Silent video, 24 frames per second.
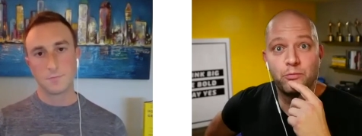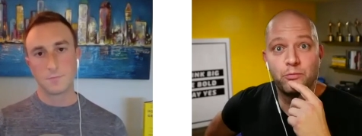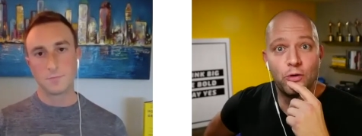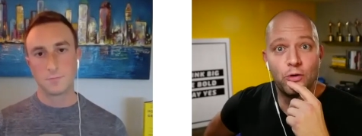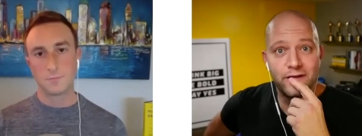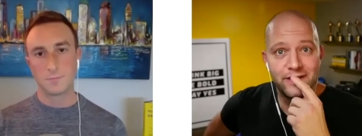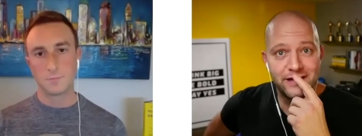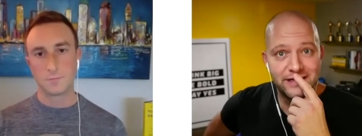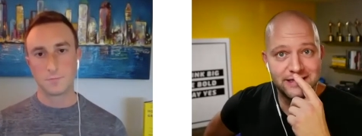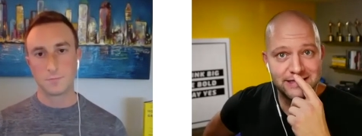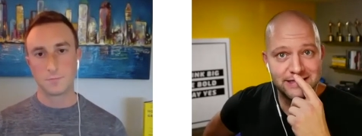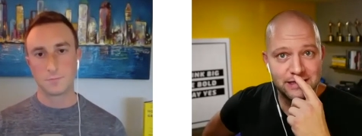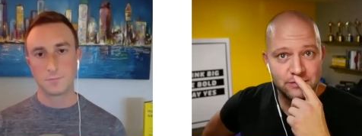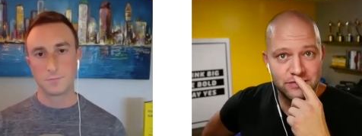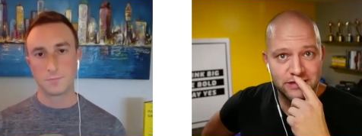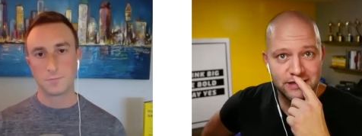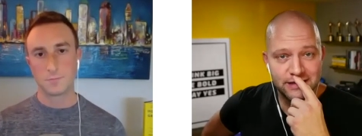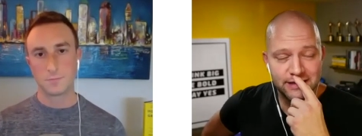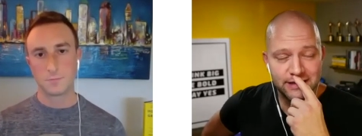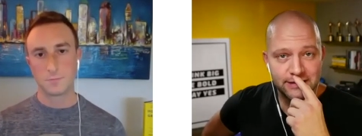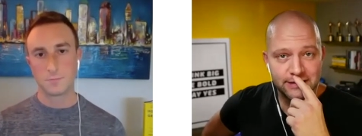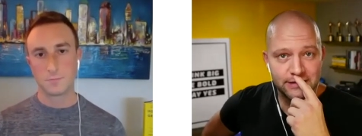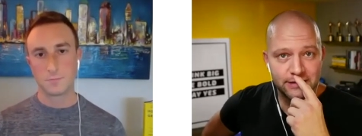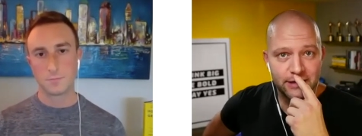Speaker 1: boy, that
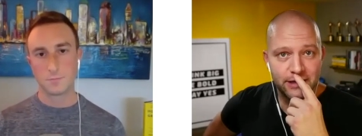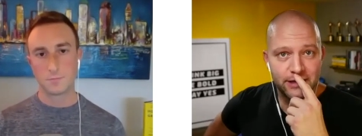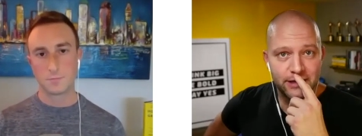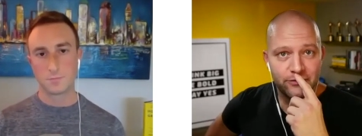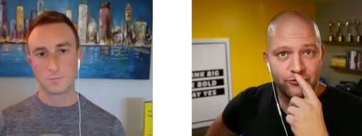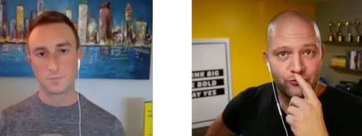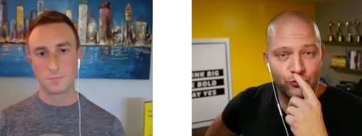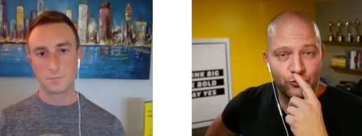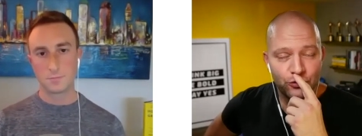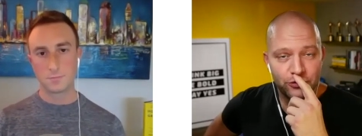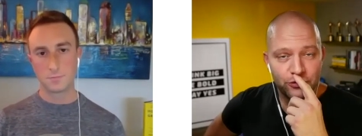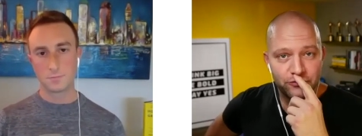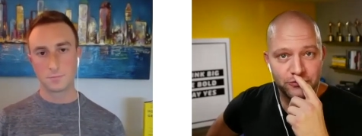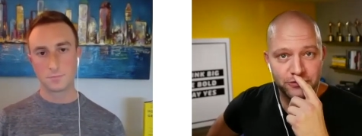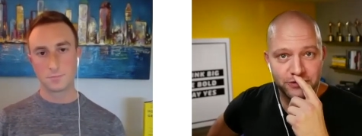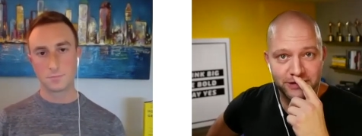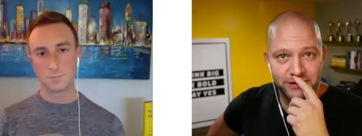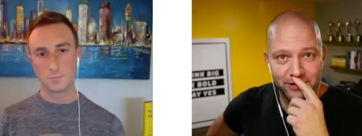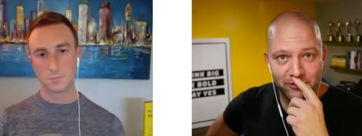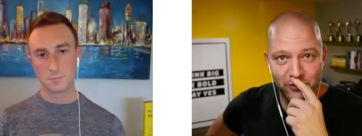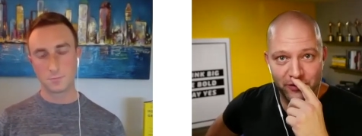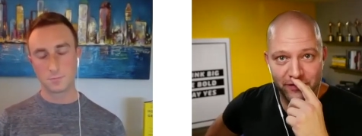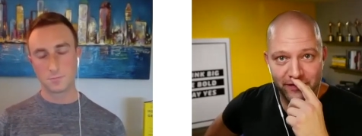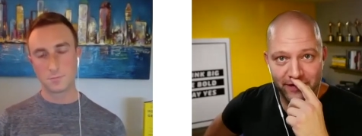seems like a lot of work for
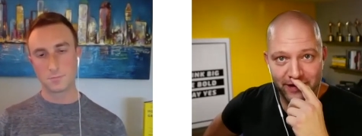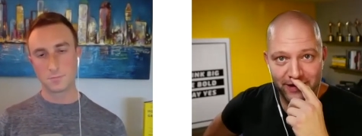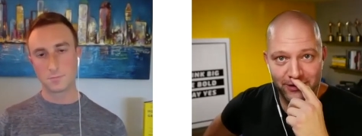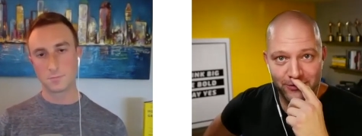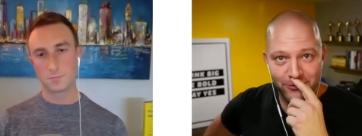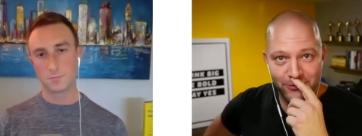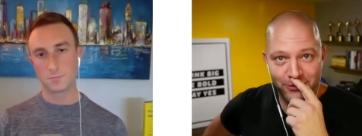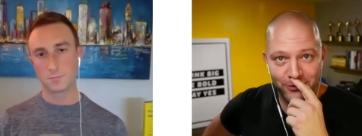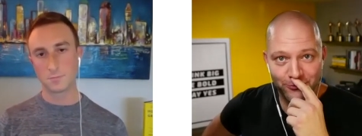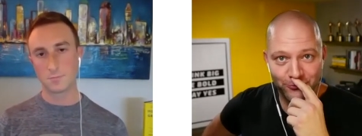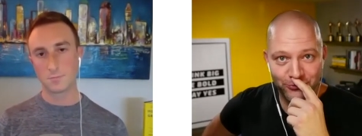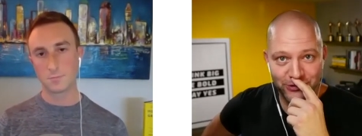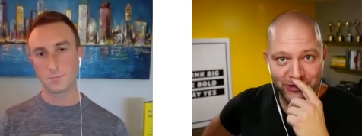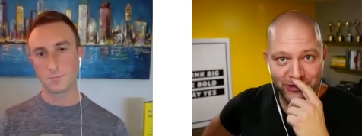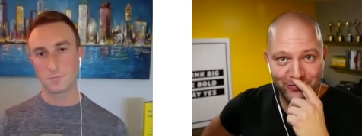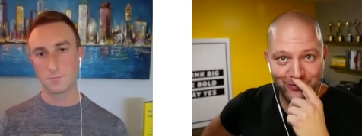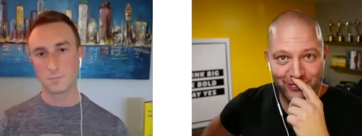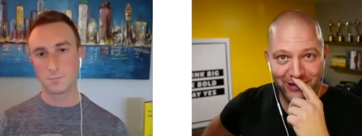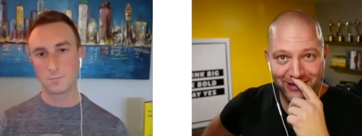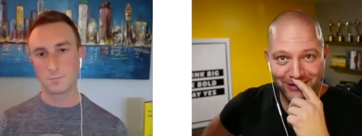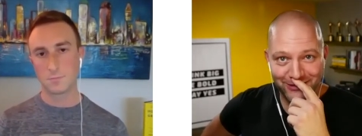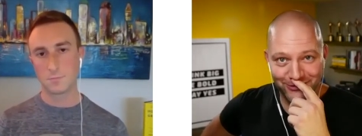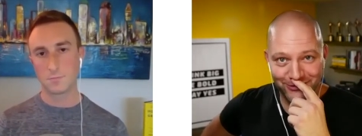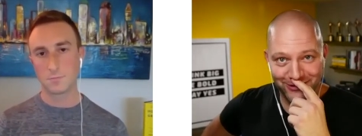someone that you don't
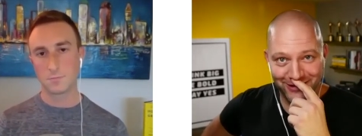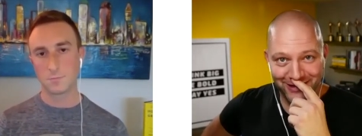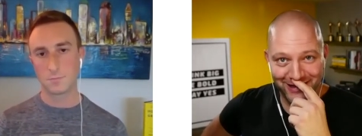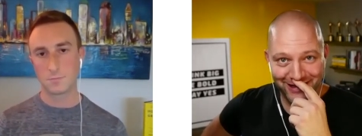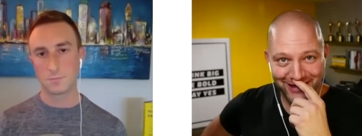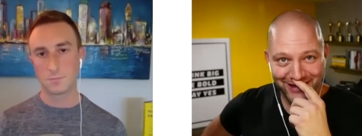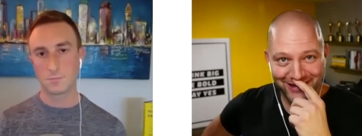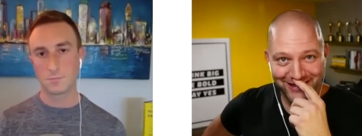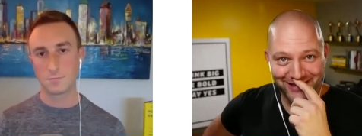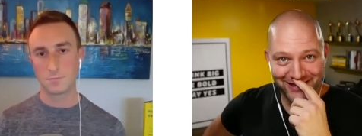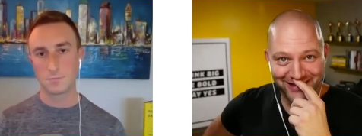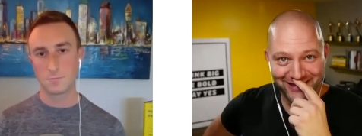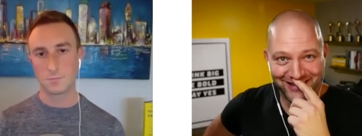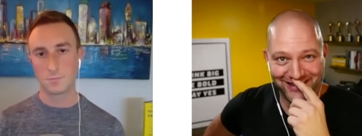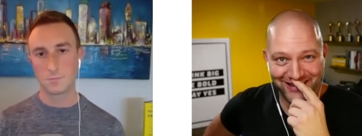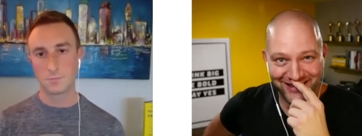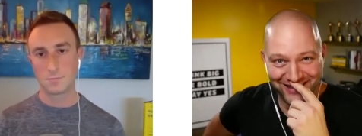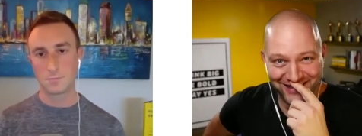respect or like.